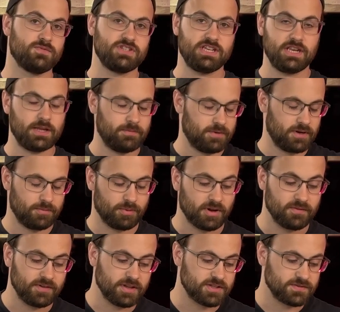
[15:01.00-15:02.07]
seen him in a
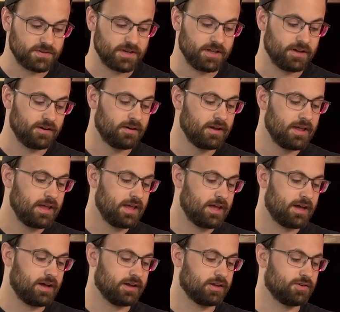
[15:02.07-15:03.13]
previous video,
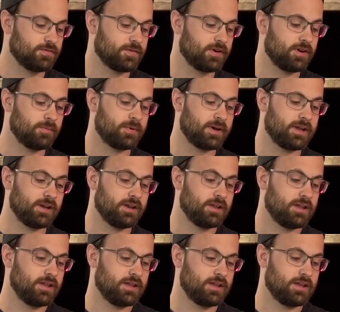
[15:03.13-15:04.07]
a good friend of mine.